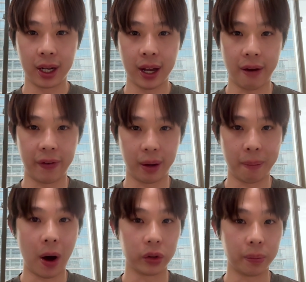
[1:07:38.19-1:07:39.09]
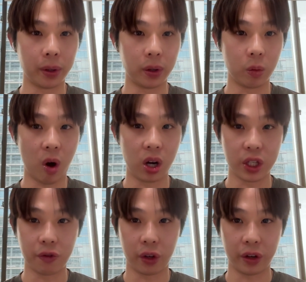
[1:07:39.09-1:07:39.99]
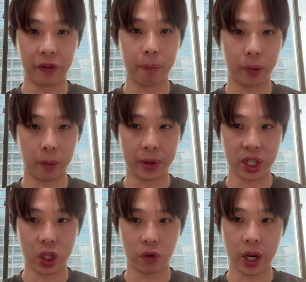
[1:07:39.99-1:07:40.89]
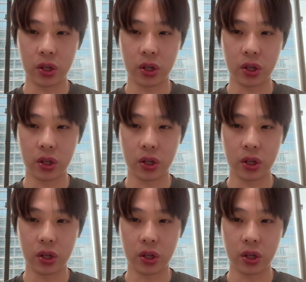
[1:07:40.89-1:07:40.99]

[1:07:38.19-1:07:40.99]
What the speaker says: having multiple wallets for different purposes, right?